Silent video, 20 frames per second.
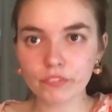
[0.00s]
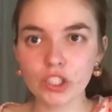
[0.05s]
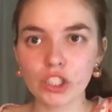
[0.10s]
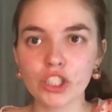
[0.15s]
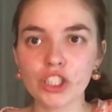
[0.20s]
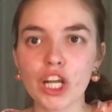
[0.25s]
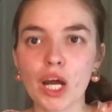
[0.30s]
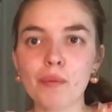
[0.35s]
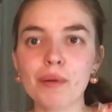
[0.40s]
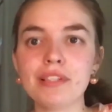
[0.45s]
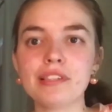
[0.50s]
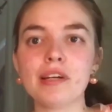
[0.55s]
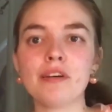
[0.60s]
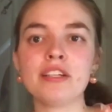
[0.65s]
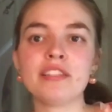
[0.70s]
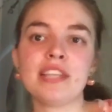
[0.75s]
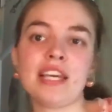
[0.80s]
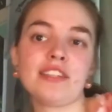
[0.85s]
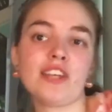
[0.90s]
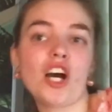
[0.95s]
when
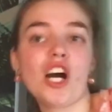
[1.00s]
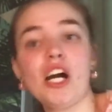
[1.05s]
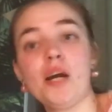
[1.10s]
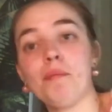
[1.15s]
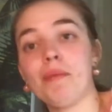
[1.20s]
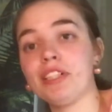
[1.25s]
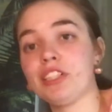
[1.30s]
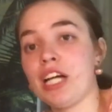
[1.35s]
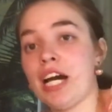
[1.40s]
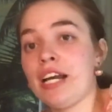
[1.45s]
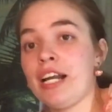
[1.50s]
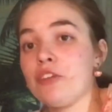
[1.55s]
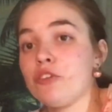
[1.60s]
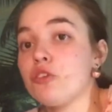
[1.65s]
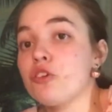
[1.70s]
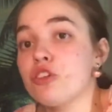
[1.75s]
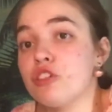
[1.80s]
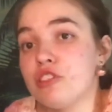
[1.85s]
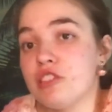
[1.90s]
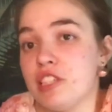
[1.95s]
someone says, oh, my child has
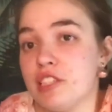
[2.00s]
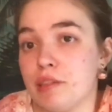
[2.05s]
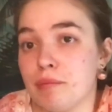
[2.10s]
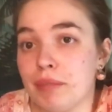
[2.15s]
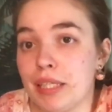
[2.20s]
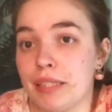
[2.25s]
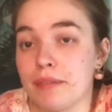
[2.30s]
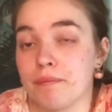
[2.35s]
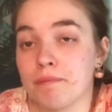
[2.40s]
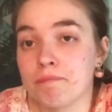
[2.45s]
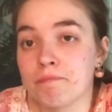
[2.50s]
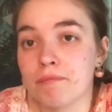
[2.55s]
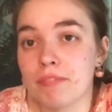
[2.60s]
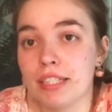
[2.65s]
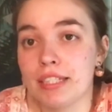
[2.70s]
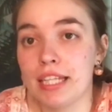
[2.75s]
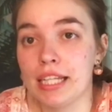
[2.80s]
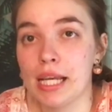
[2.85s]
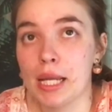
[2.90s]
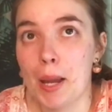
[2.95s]
autism,
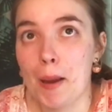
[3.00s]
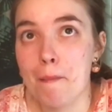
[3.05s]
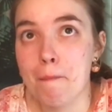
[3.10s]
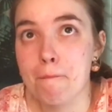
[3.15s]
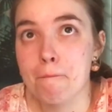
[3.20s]
they're like,